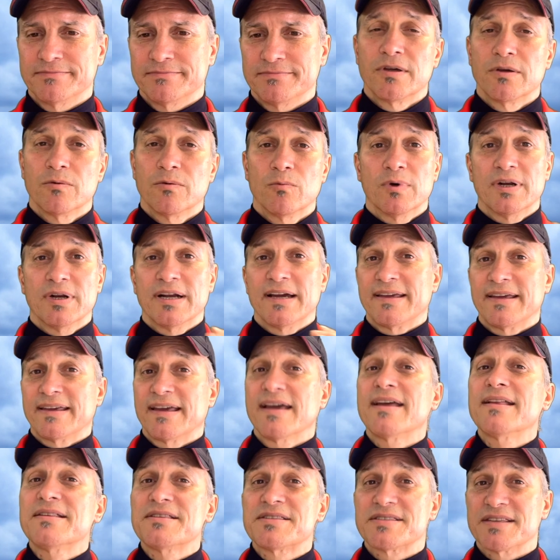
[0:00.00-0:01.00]
What I
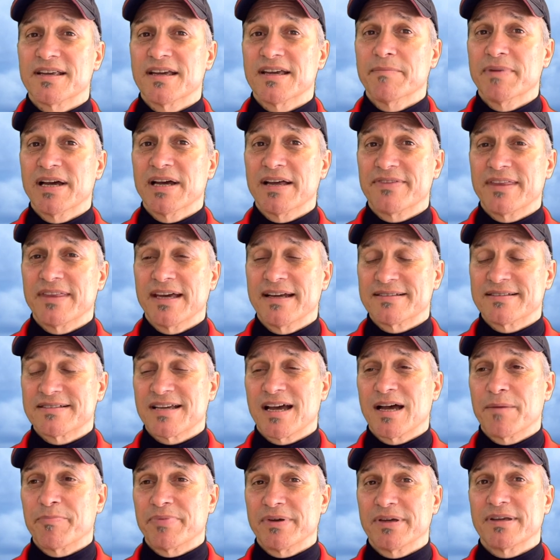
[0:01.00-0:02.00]
can say about that
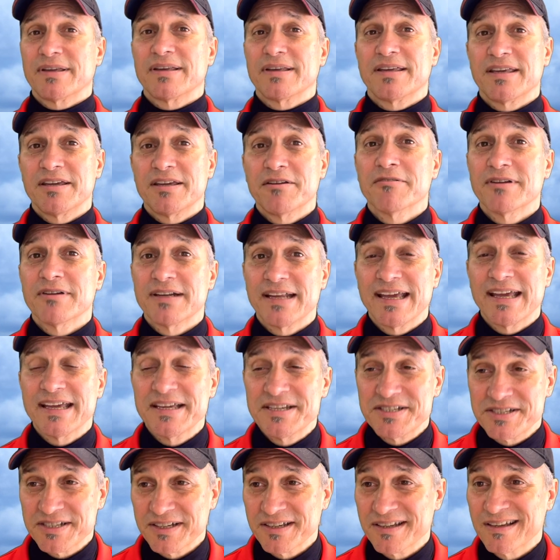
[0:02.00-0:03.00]
topic here in
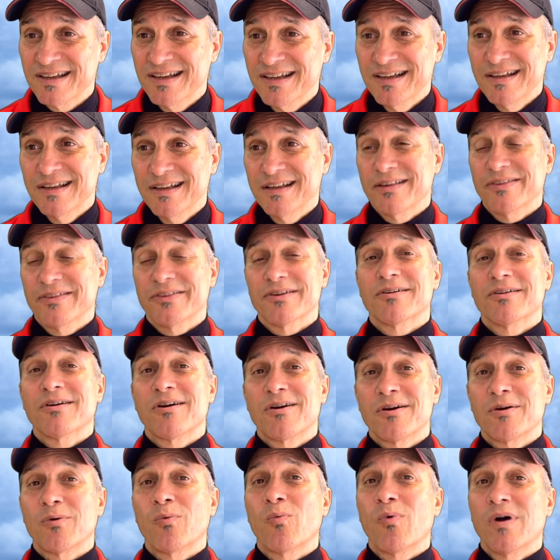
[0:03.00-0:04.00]
Asia, there
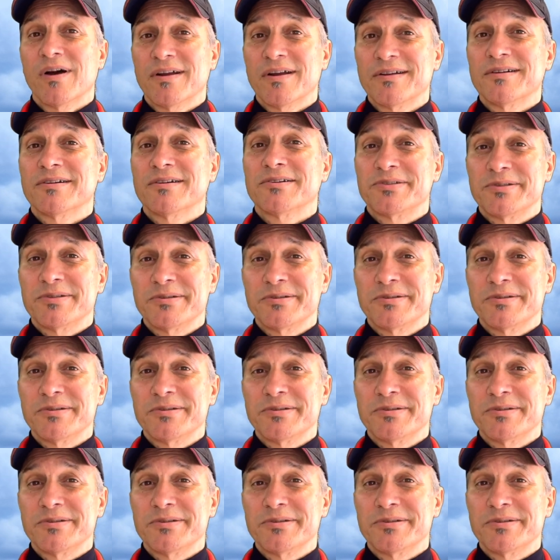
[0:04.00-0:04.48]
are one or two